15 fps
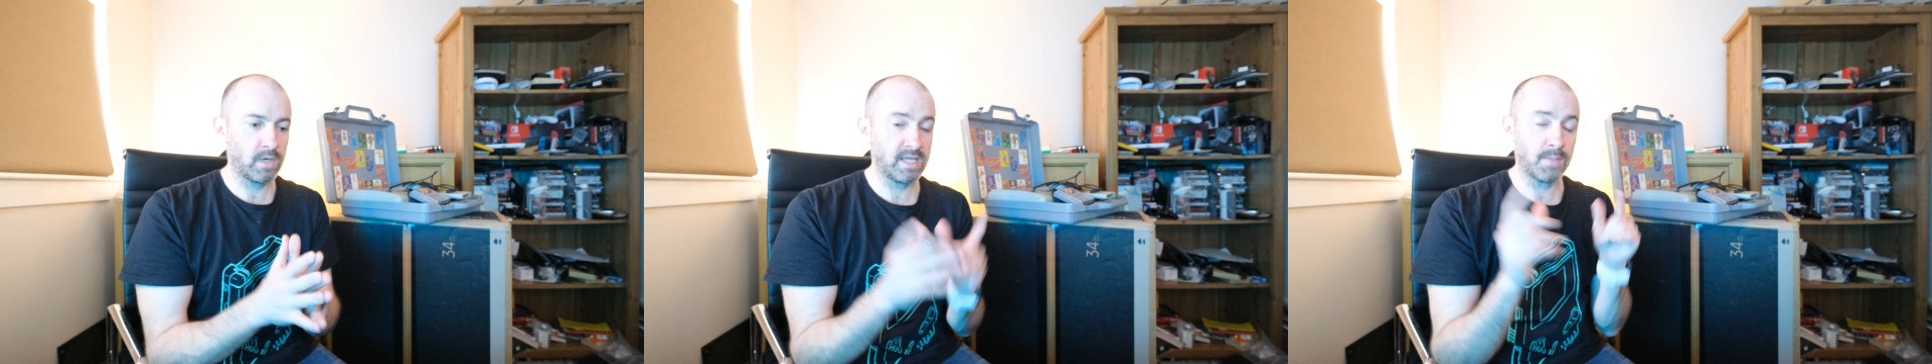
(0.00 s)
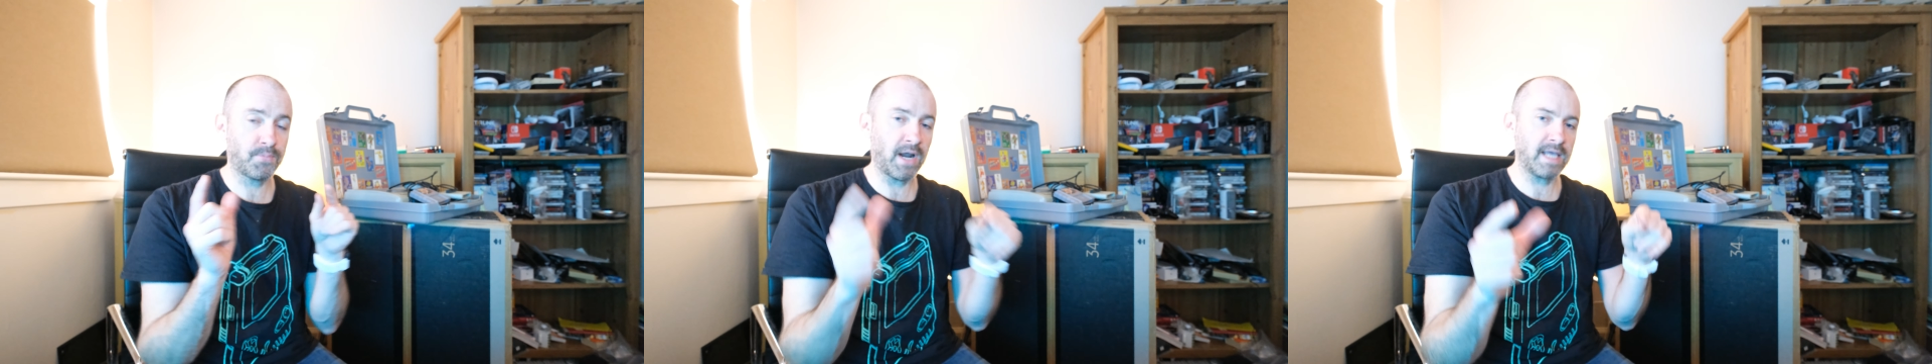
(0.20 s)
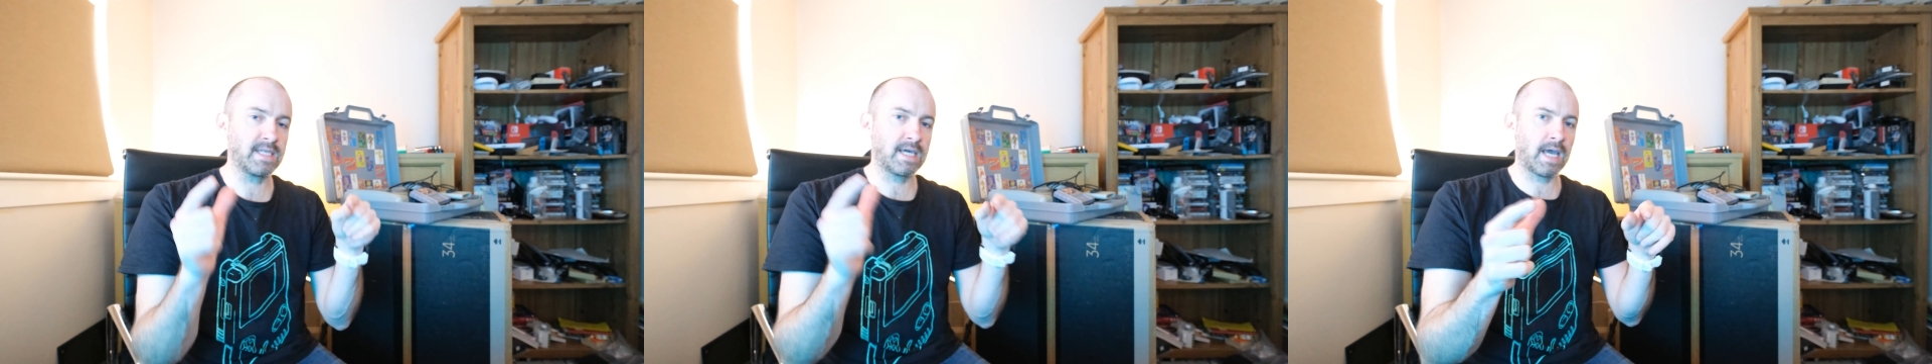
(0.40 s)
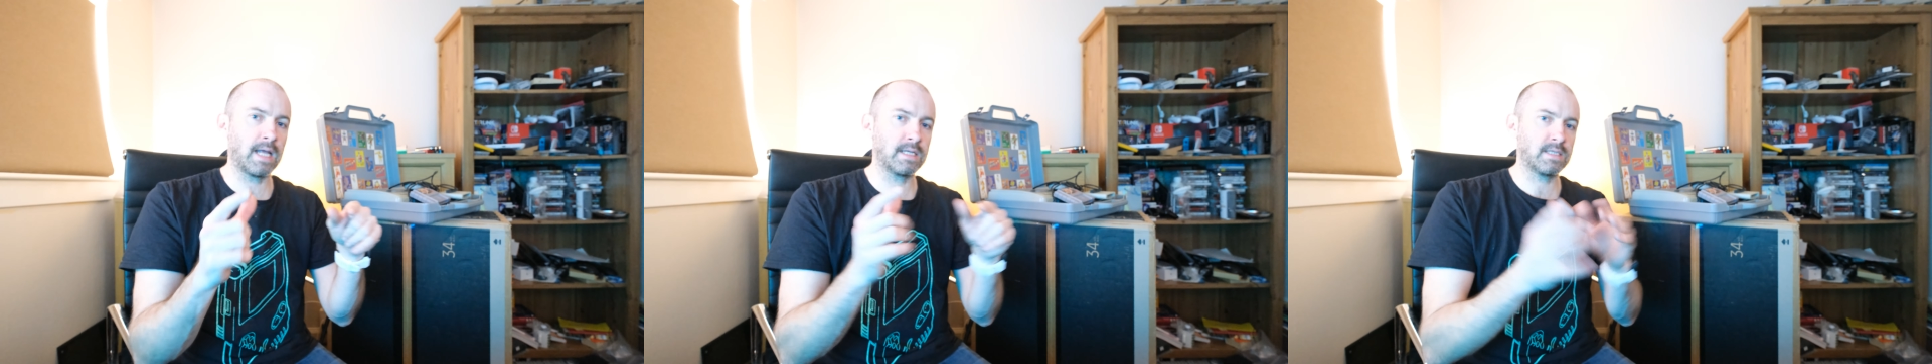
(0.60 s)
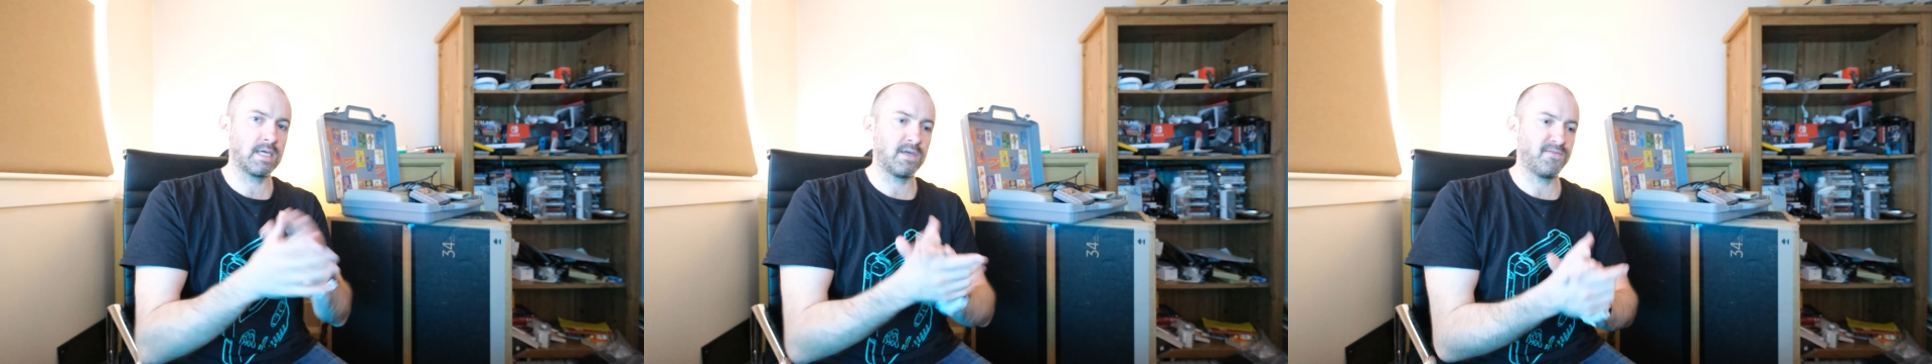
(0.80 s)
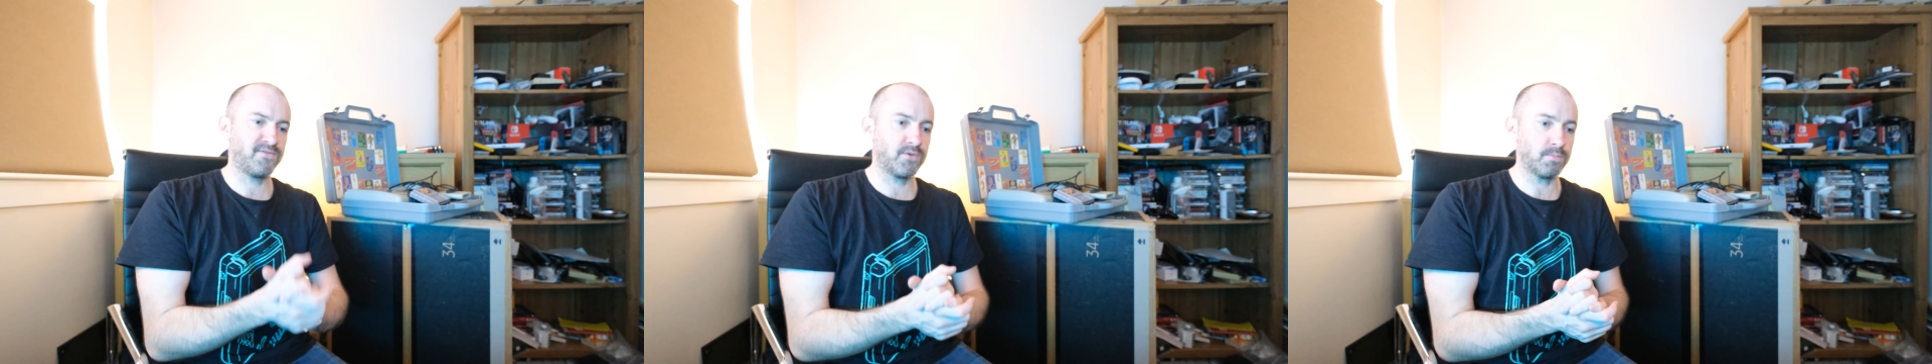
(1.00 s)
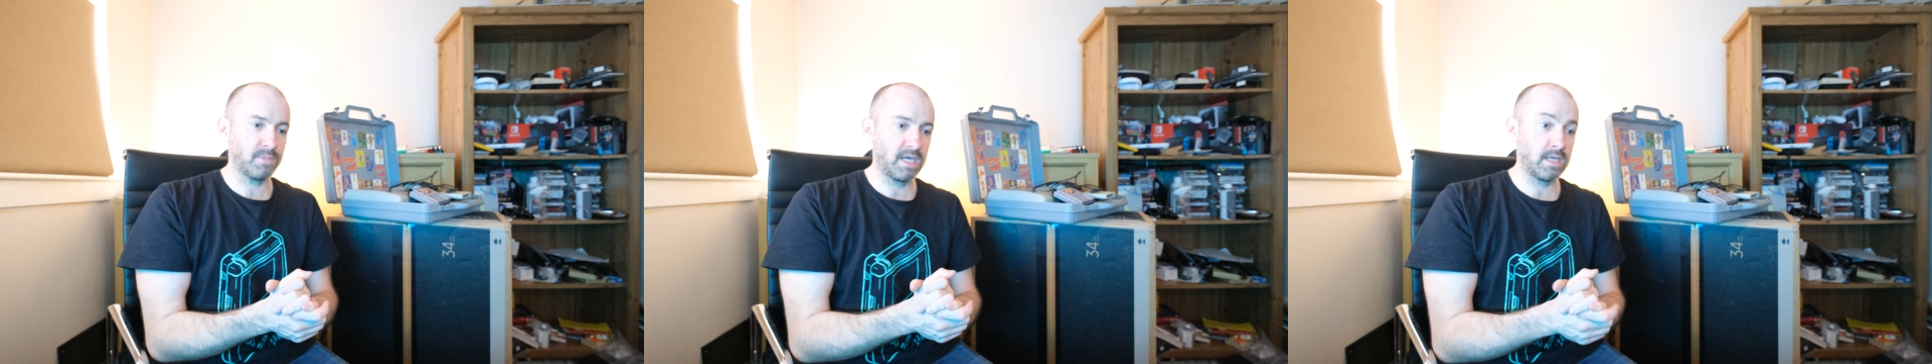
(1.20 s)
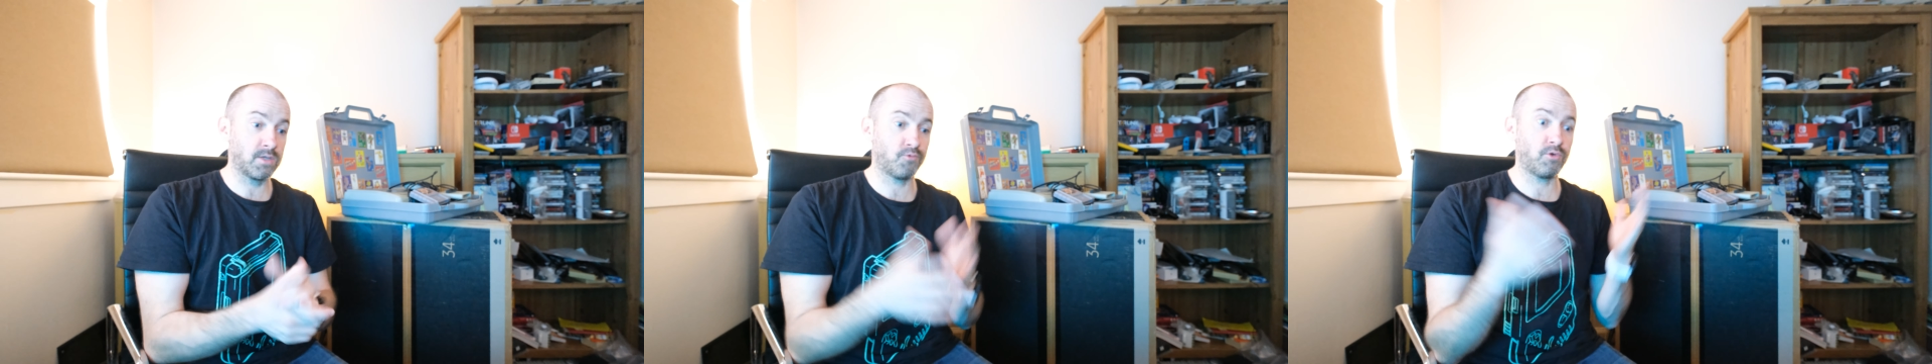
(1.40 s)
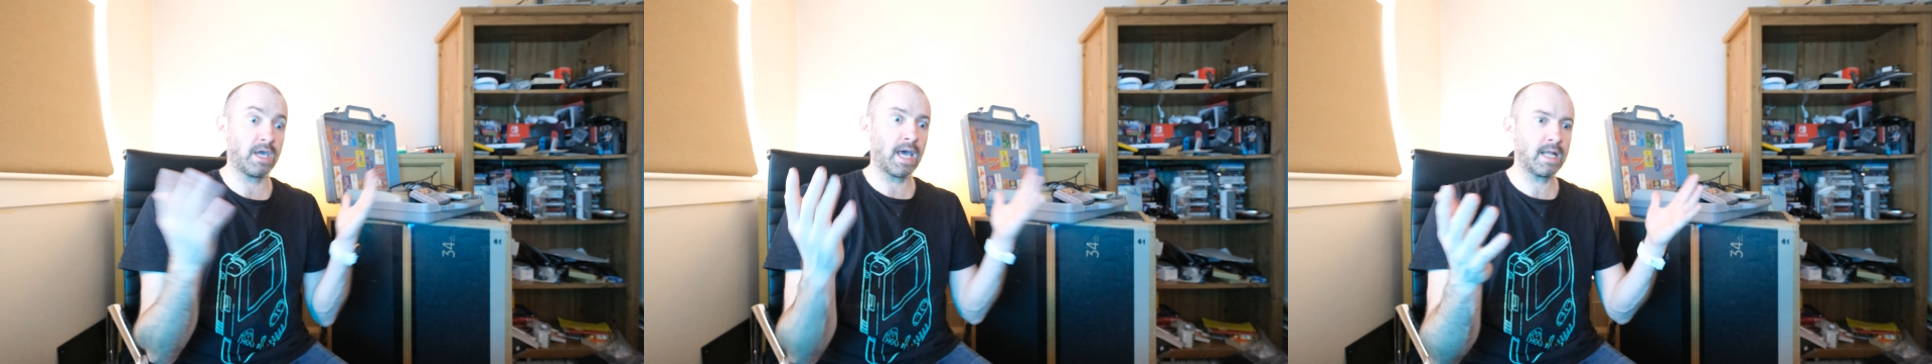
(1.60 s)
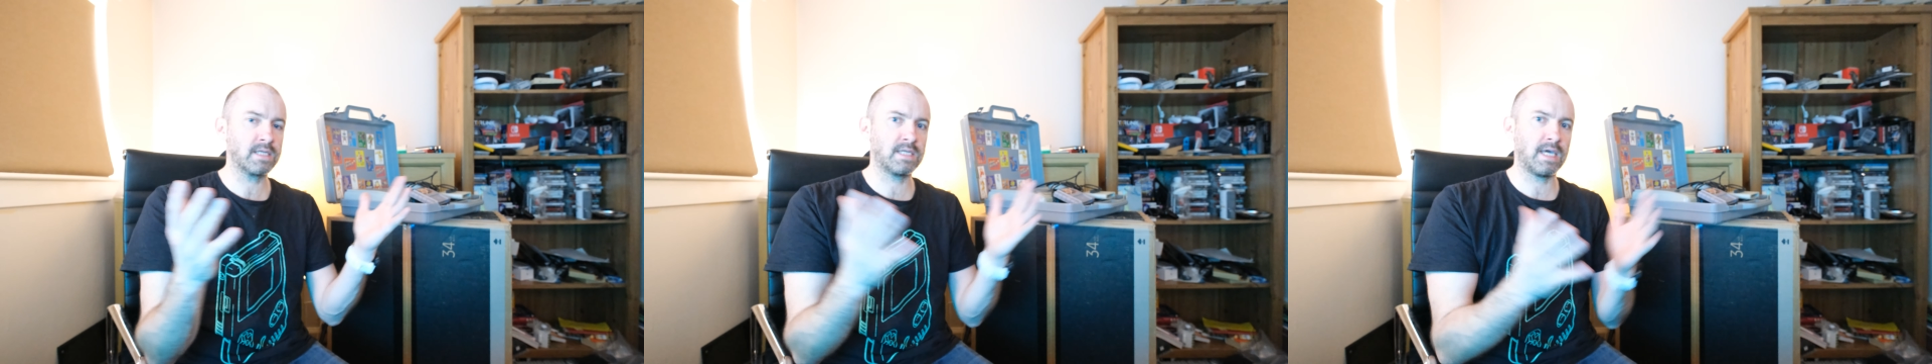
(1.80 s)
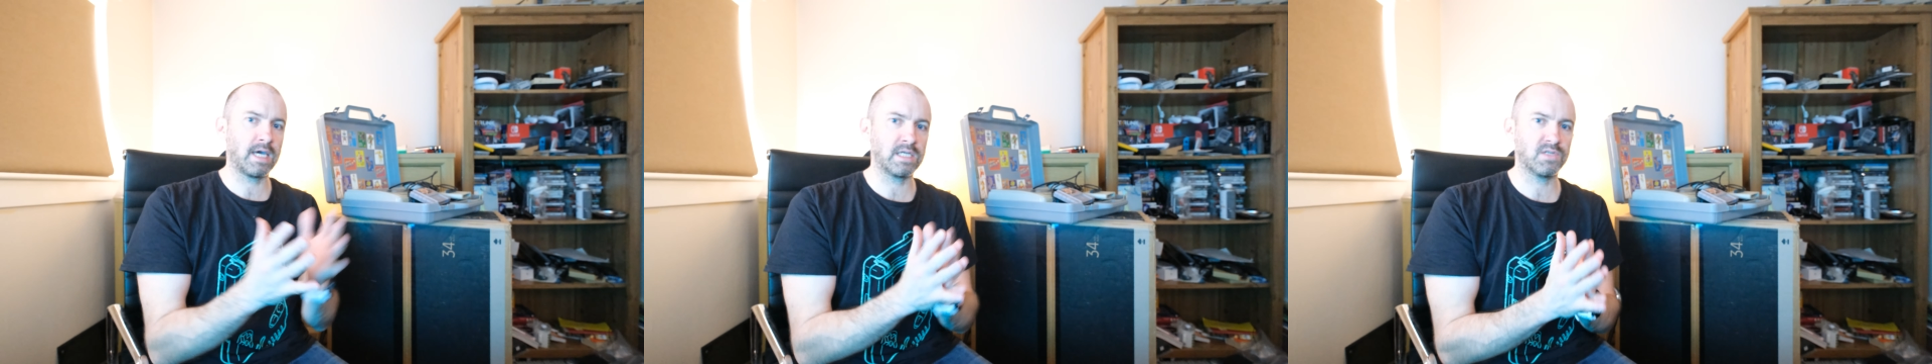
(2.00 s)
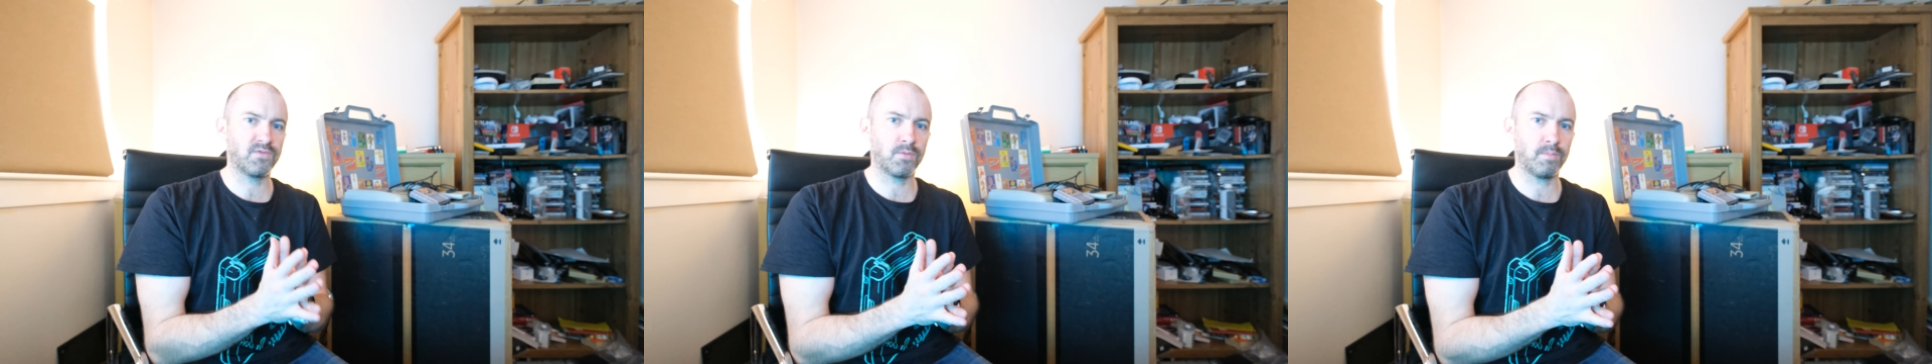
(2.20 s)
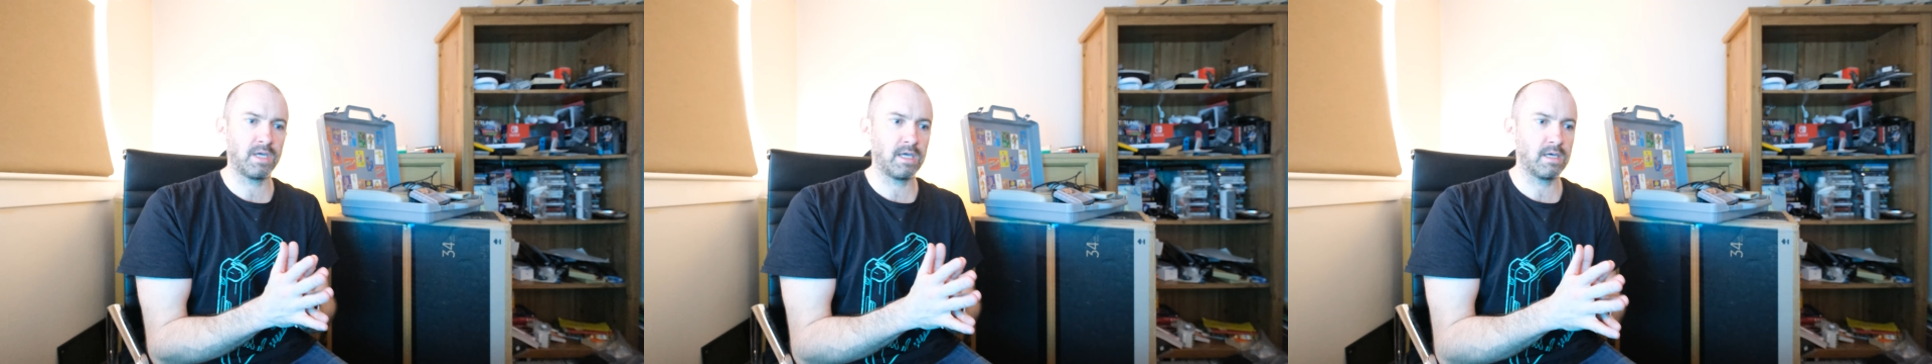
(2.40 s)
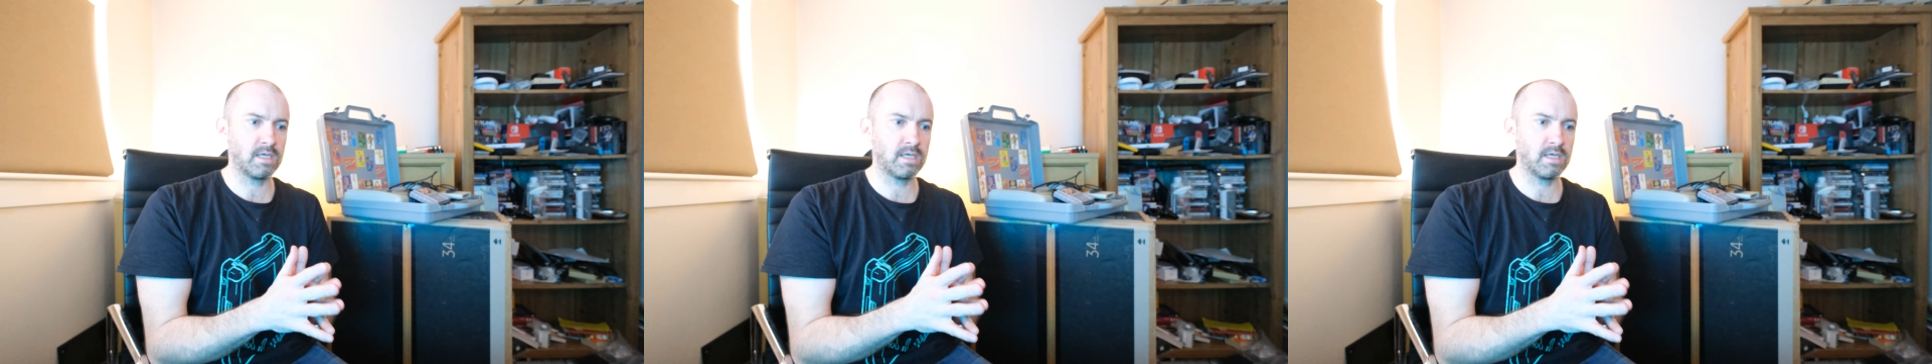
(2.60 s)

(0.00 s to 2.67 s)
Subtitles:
And the practicality for me, the reality is for me,